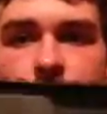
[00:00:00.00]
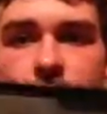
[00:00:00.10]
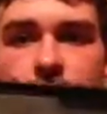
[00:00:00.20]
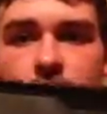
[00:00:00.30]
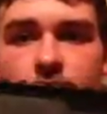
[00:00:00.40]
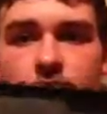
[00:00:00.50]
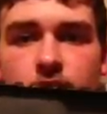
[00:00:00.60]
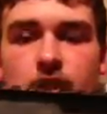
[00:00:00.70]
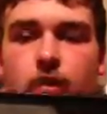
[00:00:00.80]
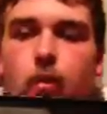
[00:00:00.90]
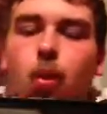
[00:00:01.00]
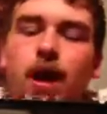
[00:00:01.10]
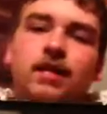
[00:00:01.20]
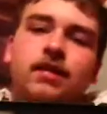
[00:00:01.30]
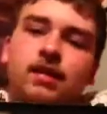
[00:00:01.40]
the
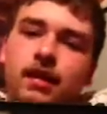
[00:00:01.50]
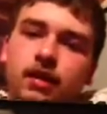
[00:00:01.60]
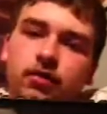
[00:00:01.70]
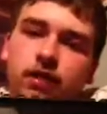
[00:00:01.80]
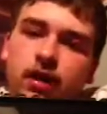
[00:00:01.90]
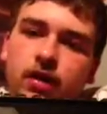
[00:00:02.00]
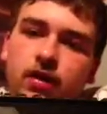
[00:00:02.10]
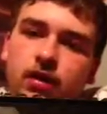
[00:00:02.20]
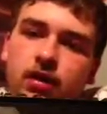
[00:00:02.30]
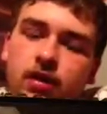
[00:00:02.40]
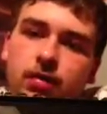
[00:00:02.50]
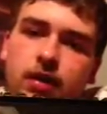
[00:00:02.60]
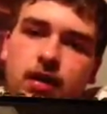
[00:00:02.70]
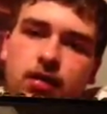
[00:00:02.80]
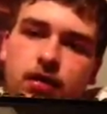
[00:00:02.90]
white lettering up
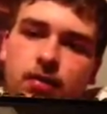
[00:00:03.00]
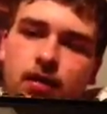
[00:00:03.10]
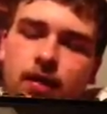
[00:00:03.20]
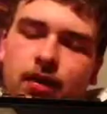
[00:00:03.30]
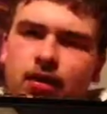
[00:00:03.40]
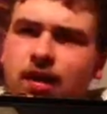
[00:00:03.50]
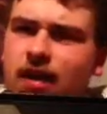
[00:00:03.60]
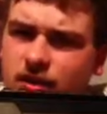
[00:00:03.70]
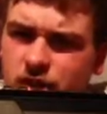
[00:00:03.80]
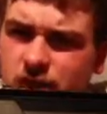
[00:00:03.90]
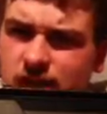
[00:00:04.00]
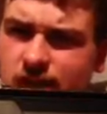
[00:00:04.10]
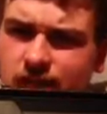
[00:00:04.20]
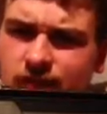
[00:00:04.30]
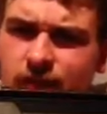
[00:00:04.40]
here that made it look kind of
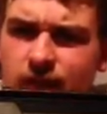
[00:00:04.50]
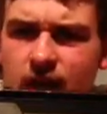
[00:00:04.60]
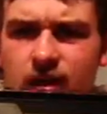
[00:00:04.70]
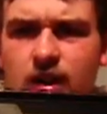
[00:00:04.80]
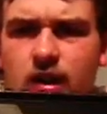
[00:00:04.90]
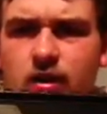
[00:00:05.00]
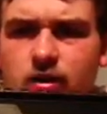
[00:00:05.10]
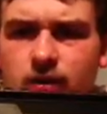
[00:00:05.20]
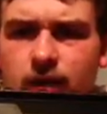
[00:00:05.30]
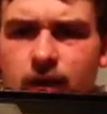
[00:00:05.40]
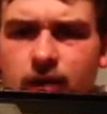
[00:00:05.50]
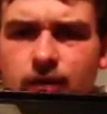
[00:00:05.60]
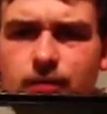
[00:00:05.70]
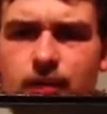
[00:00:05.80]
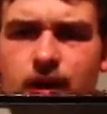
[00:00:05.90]
cheesy and fake. Normally it has a
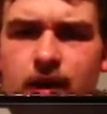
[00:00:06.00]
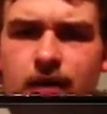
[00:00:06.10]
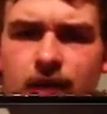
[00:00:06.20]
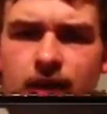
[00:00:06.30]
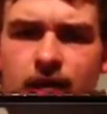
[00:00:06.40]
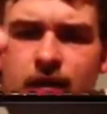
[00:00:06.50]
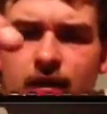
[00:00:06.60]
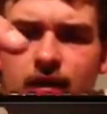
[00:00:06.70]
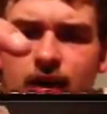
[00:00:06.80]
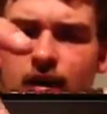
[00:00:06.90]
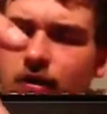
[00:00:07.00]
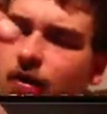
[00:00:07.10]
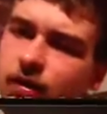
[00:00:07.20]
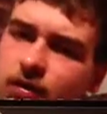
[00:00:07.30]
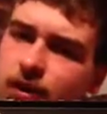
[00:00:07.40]
big, I don't
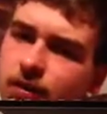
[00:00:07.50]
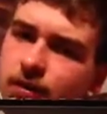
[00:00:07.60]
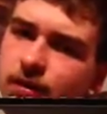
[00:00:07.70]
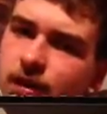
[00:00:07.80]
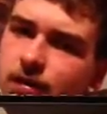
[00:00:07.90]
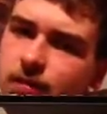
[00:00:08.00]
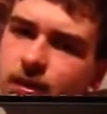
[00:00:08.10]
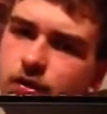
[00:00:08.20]
know exactly what it says, big